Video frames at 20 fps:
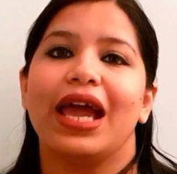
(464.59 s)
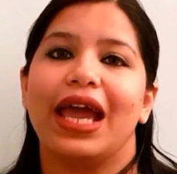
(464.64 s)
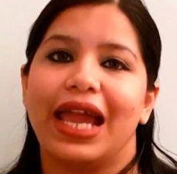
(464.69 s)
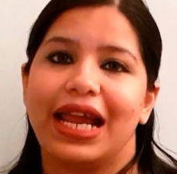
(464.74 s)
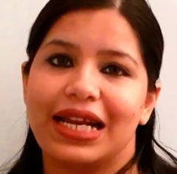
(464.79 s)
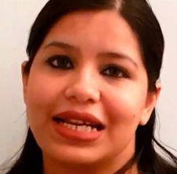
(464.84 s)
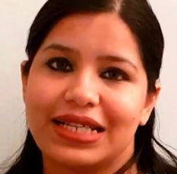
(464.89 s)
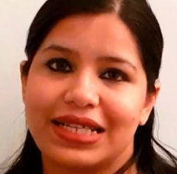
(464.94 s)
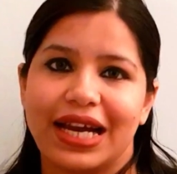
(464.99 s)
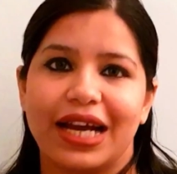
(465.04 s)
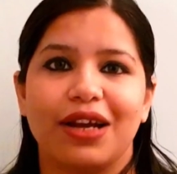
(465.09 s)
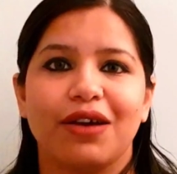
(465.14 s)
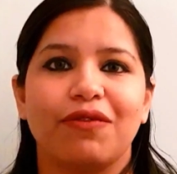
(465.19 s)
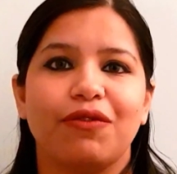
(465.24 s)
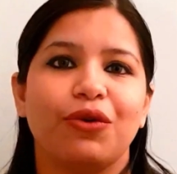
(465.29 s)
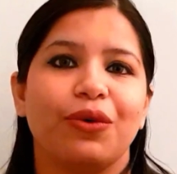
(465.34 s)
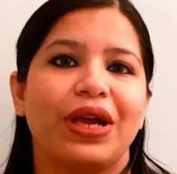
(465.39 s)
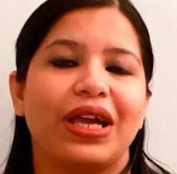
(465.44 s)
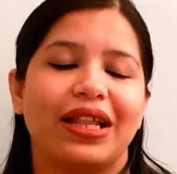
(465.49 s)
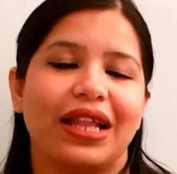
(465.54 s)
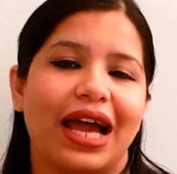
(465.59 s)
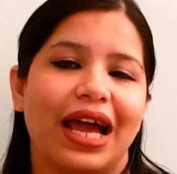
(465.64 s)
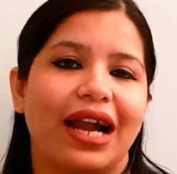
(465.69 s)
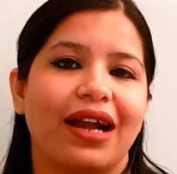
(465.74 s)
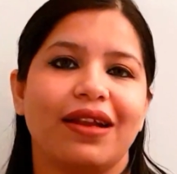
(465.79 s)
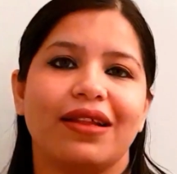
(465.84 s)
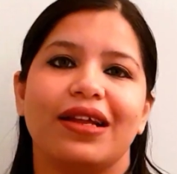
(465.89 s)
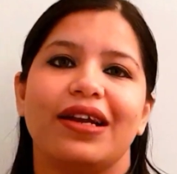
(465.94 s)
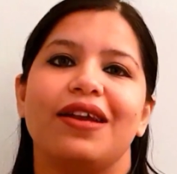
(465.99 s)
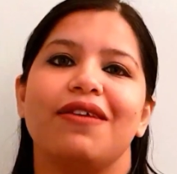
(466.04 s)
instead of doing that,
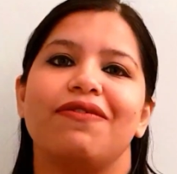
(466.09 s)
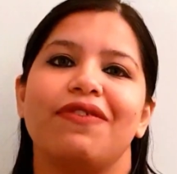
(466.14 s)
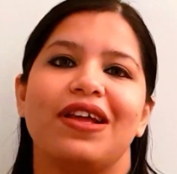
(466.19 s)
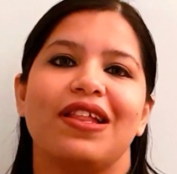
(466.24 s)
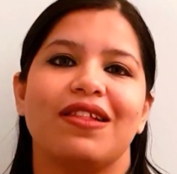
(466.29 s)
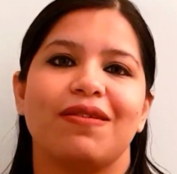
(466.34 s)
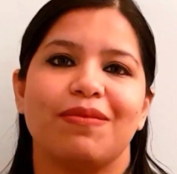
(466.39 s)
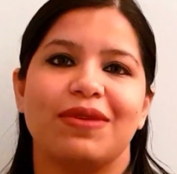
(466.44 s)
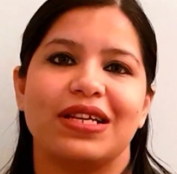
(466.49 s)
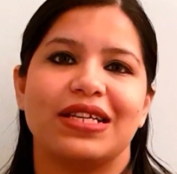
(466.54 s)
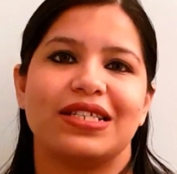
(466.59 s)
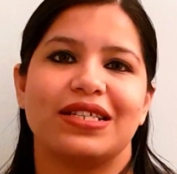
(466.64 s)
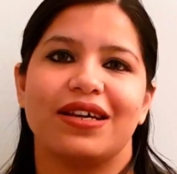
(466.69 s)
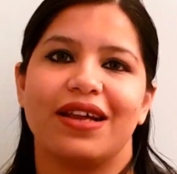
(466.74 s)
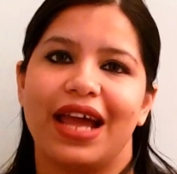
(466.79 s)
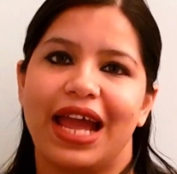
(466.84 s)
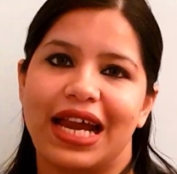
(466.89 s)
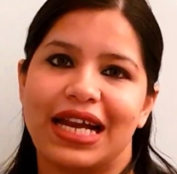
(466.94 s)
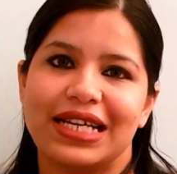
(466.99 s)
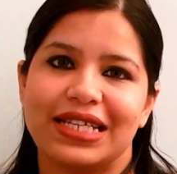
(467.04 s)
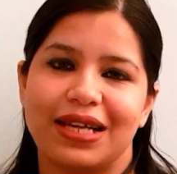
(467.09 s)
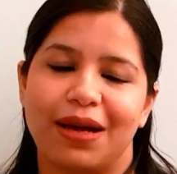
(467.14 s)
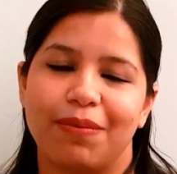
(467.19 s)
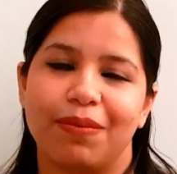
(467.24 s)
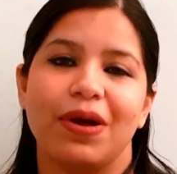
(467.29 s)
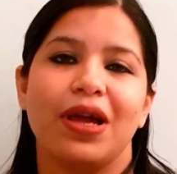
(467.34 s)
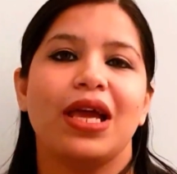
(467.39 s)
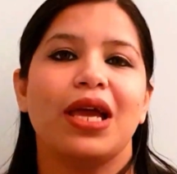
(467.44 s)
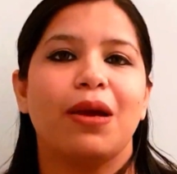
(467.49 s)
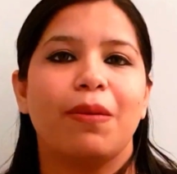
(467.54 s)
the defense minister ends
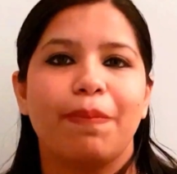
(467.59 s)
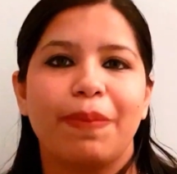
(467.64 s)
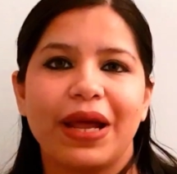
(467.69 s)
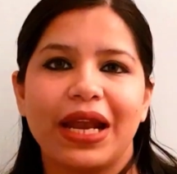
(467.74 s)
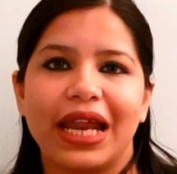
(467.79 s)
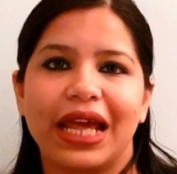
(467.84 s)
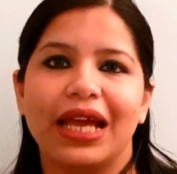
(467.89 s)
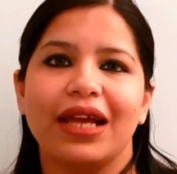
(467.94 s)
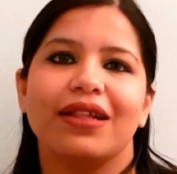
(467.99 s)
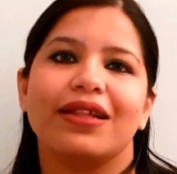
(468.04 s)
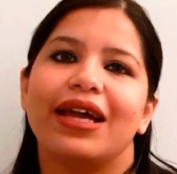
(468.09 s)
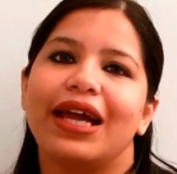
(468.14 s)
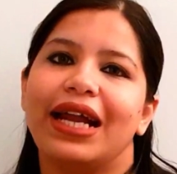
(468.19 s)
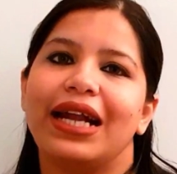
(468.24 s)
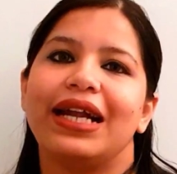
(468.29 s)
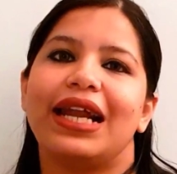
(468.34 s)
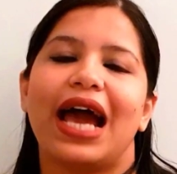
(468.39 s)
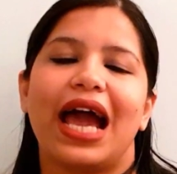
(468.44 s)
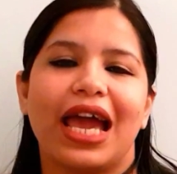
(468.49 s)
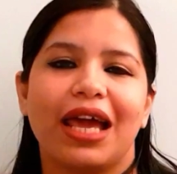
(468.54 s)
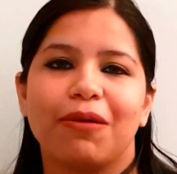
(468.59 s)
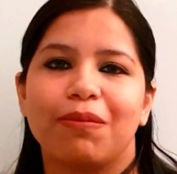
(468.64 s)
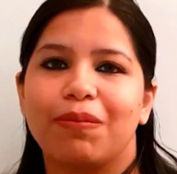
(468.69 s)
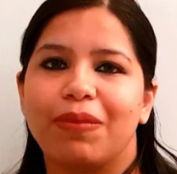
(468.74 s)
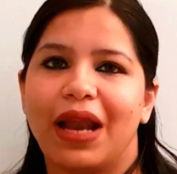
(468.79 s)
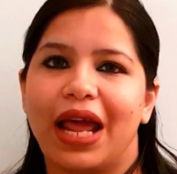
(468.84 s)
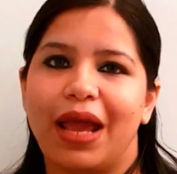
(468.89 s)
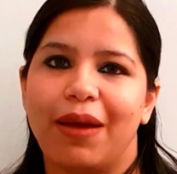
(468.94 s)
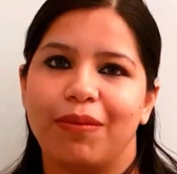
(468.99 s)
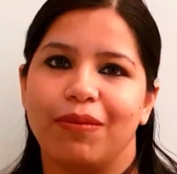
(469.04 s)
up pinning the entire
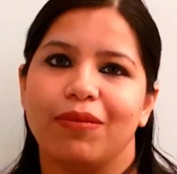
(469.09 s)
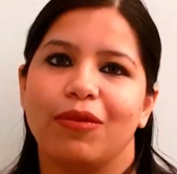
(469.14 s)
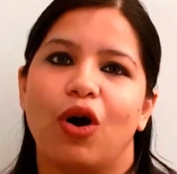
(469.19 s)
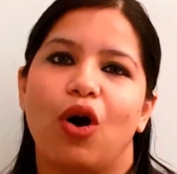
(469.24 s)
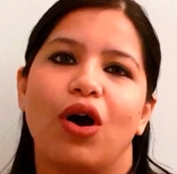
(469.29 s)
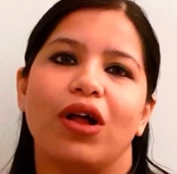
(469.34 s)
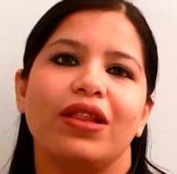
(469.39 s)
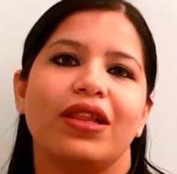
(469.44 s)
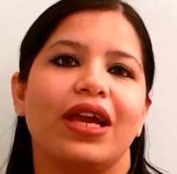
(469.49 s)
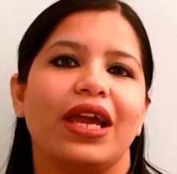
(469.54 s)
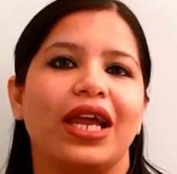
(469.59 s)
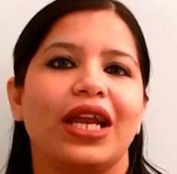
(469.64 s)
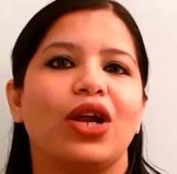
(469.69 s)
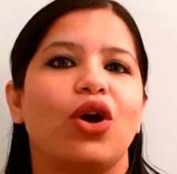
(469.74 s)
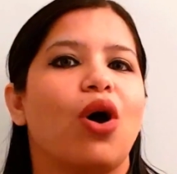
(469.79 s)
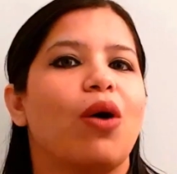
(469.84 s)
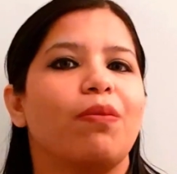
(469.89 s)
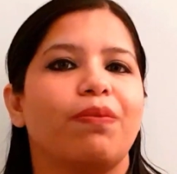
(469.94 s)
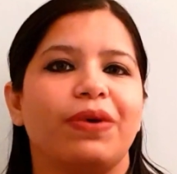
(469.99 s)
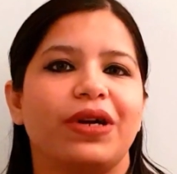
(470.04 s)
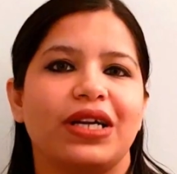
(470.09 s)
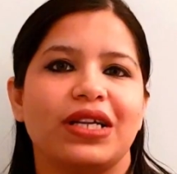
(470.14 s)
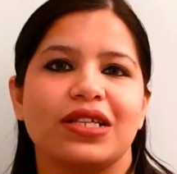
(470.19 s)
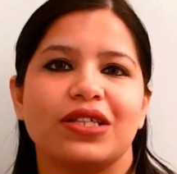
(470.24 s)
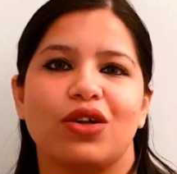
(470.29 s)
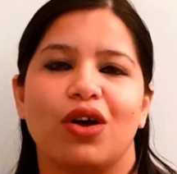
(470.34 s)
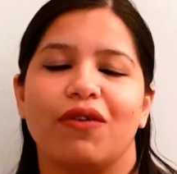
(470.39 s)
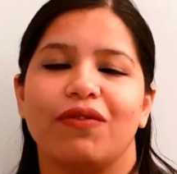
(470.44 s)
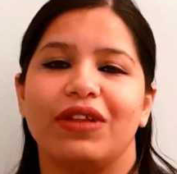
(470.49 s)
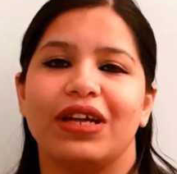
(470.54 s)
blame on the incompetence
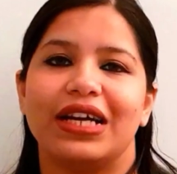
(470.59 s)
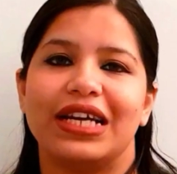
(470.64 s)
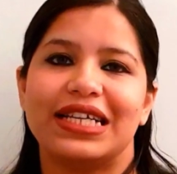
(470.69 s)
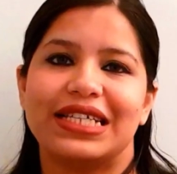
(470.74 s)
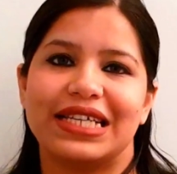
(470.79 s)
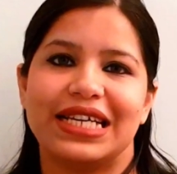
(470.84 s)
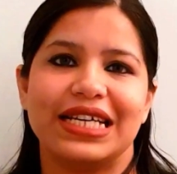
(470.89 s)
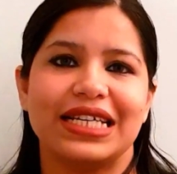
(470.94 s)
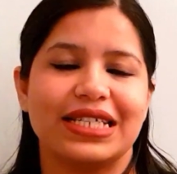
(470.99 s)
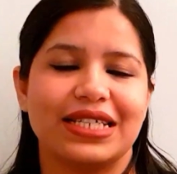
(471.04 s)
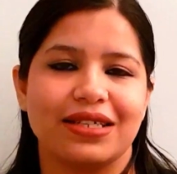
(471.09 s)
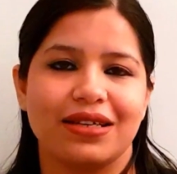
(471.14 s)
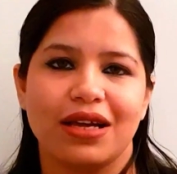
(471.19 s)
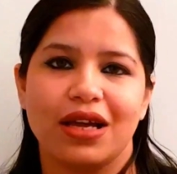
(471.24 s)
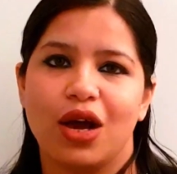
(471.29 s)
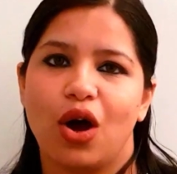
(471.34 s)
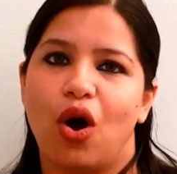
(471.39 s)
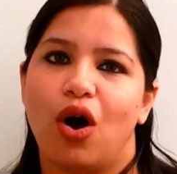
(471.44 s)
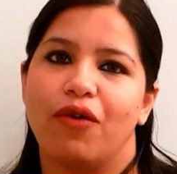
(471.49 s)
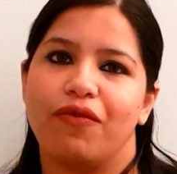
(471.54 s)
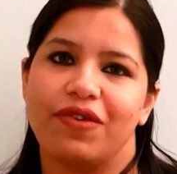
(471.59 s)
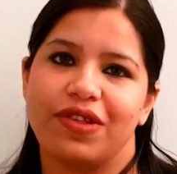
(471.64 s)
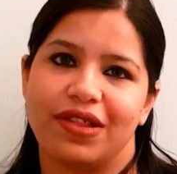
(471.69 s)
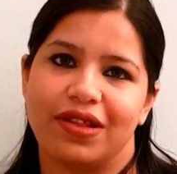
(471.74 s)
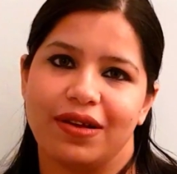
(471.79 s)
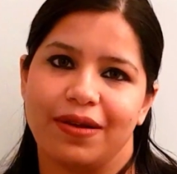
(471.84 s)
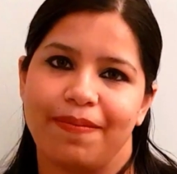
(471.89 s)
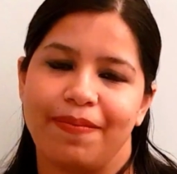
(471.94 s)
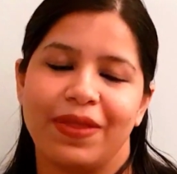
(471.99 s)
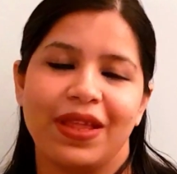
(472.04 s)
of the deceased
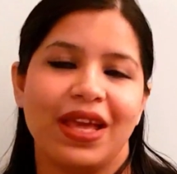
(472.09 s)
officer.